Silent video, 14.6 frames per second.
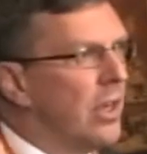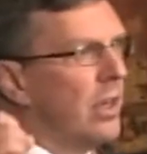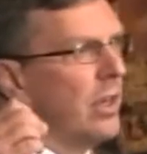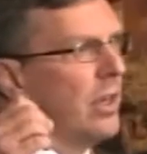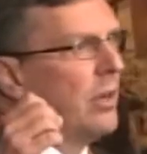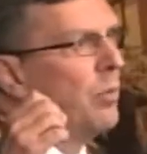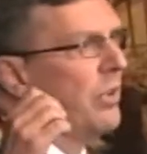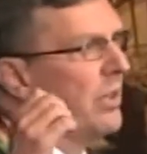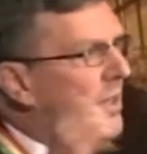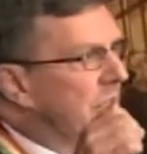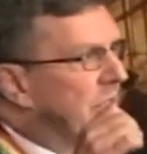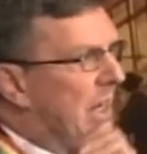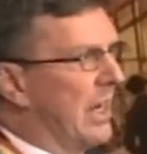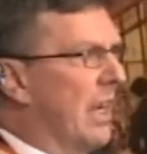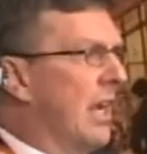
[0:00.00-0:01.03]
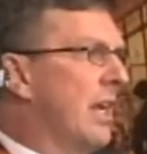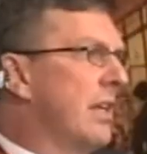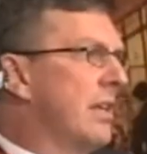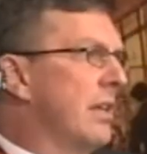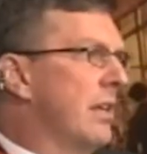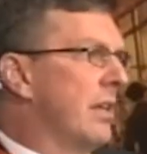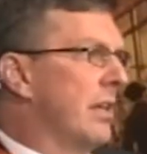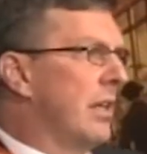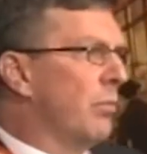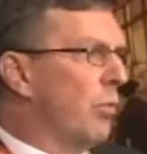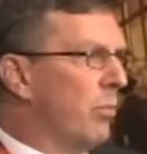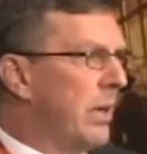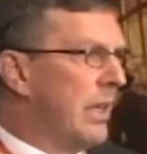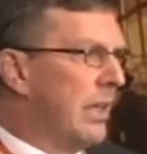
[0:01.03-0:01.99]
Within a decade, it will
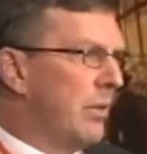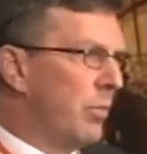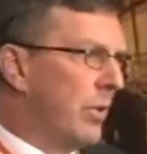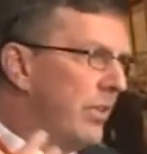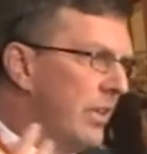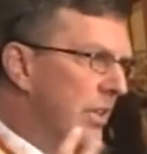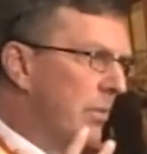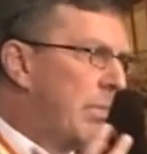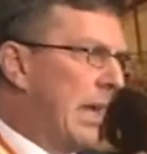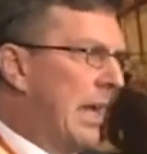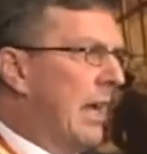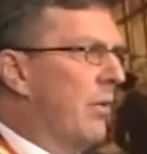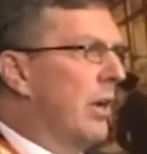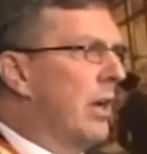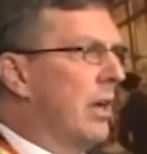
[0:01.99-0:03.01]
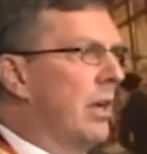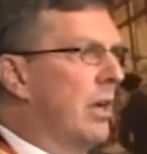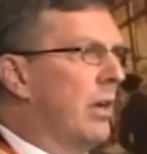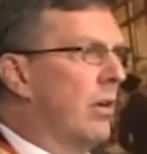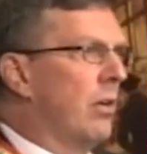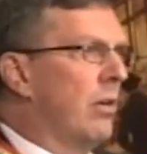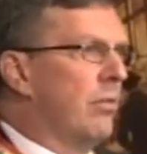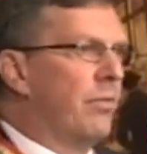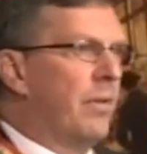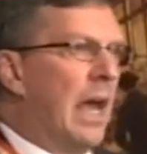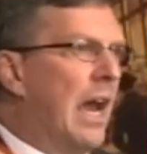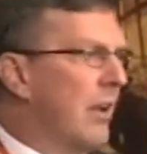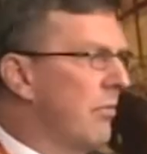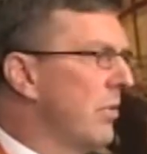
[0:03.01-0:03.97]
be within the power of
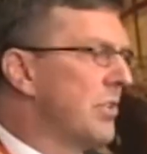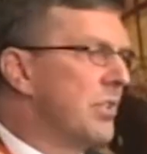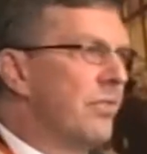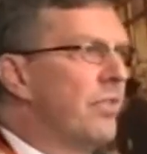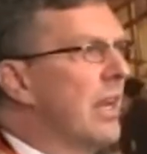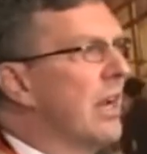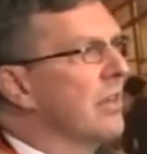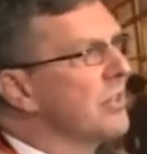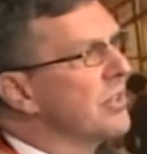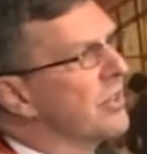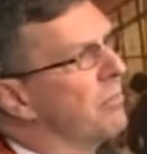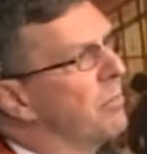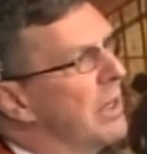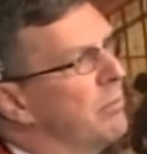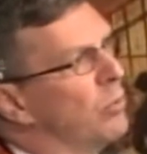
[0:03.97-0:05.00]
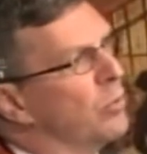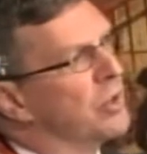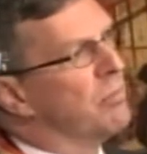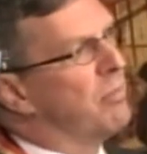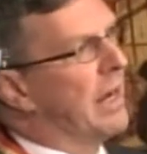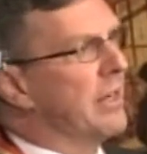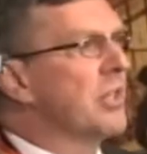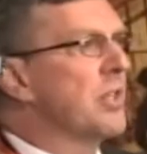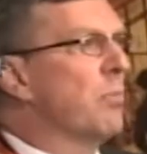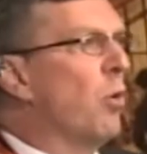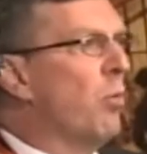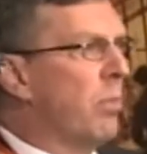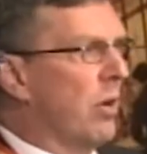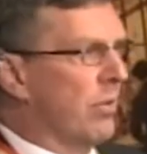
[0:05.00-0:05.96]
hundreds of thousands of people to make
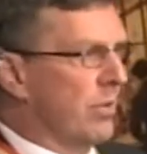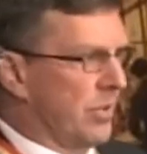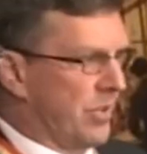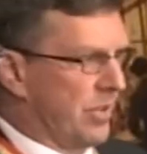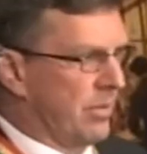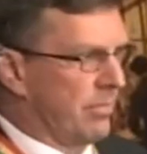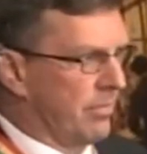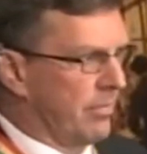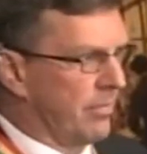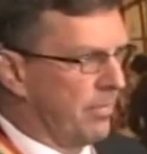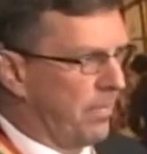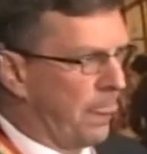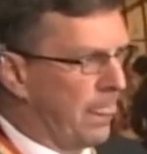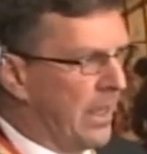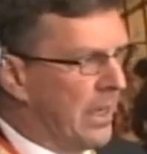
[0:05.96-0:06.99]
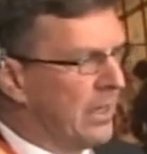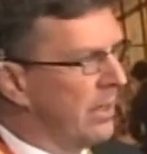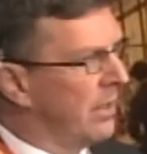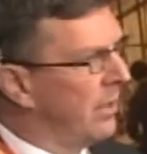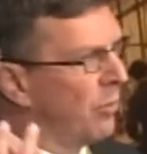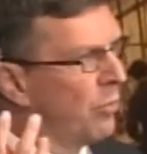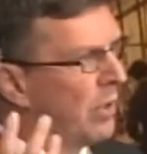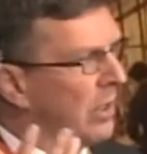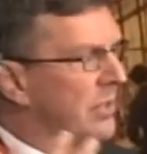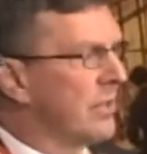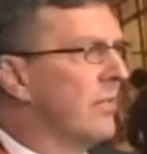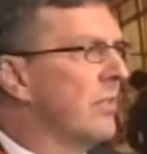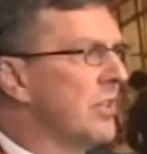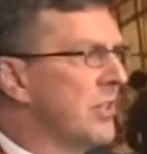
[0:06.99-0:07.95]
smallpox in a
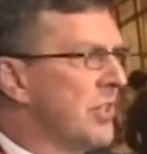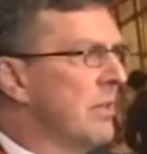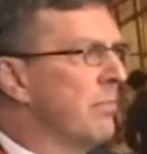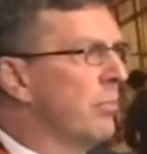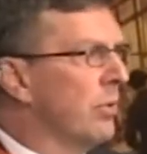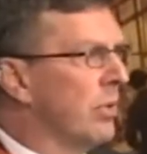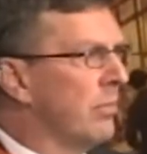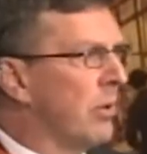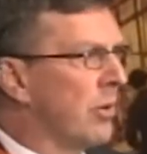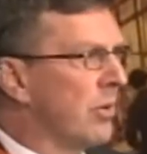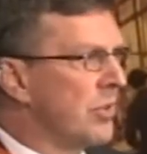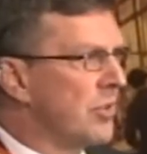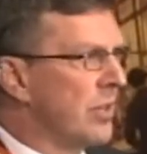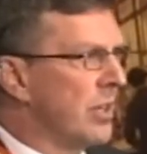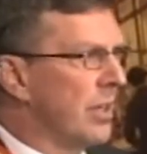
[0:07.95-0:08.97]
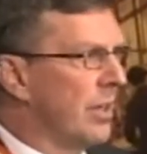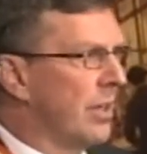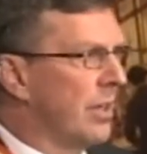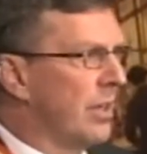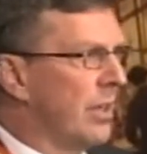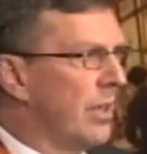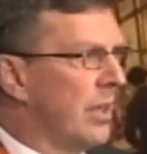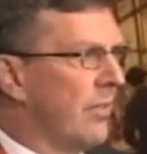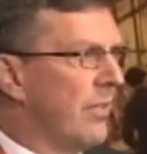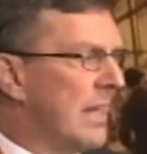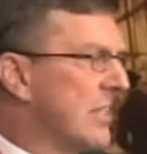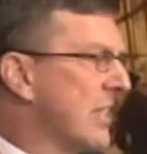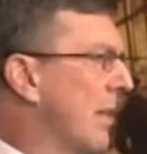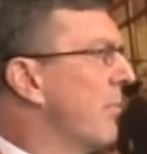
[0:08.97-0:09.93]
relatively simple laboratory.
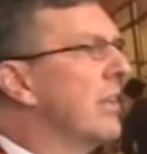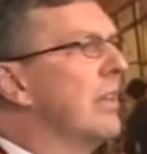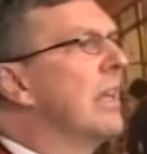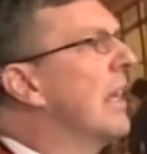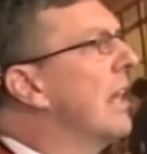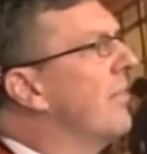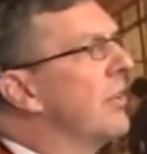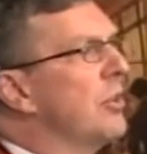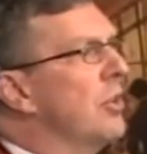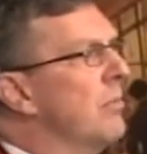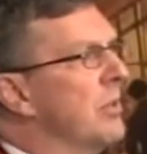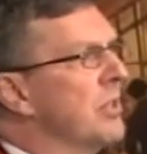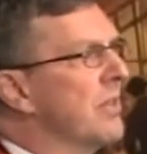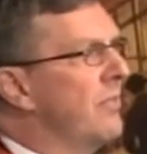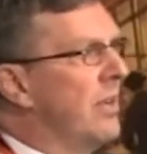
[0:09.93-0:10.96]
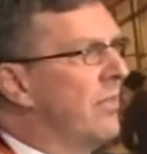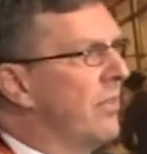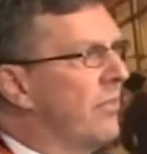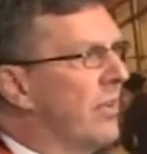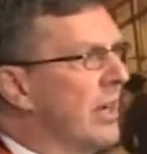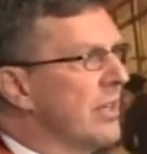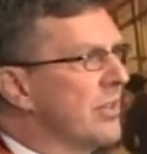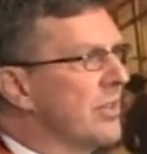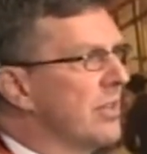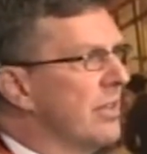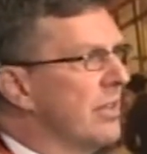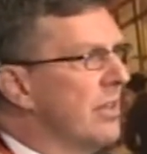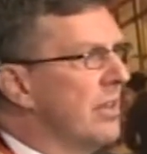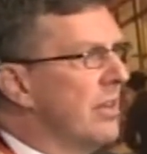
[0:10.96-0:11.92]
That's something, again, that humans have never faced.
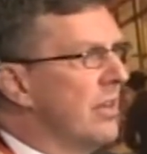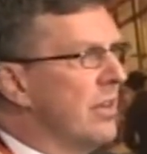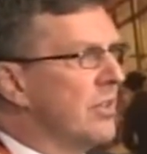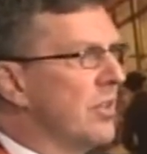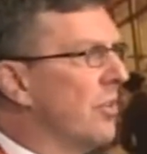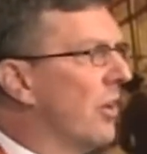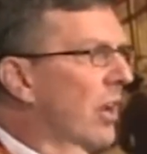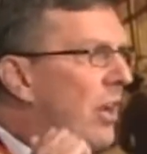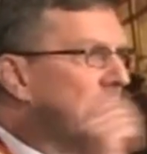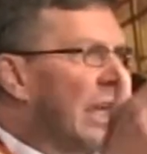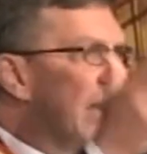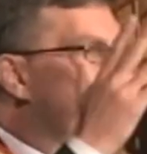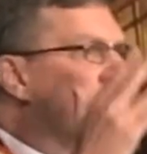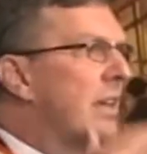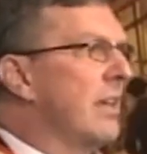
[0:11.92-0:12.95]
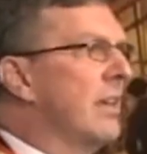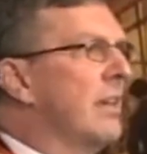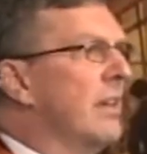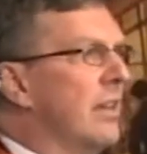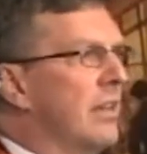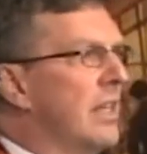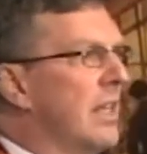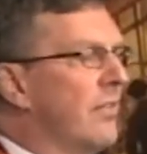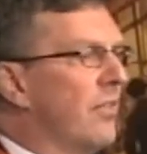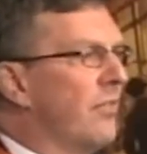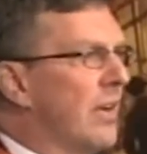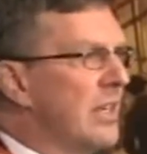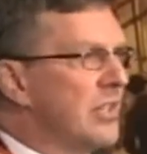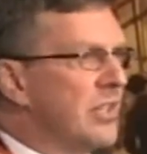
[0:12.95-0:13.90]
So not only have they never
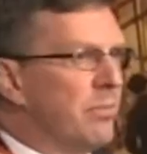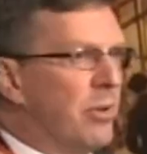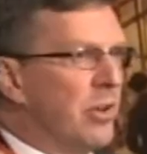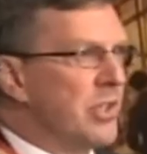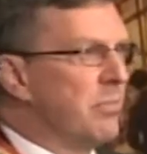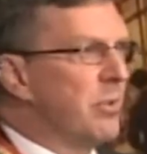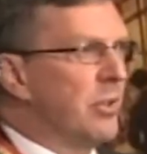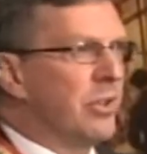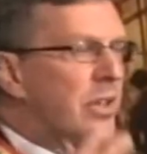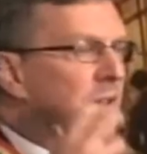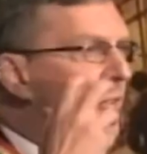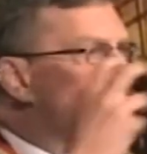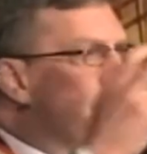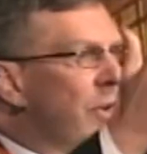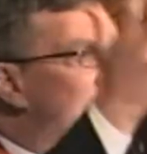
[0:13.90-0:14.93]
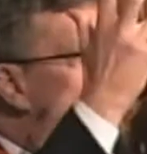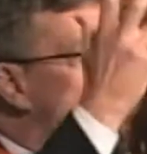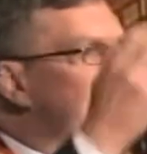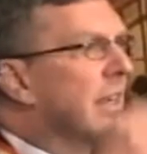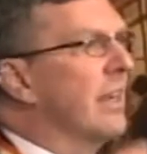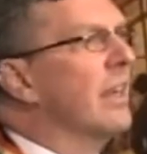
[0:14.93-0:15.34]
faced the possibility of creating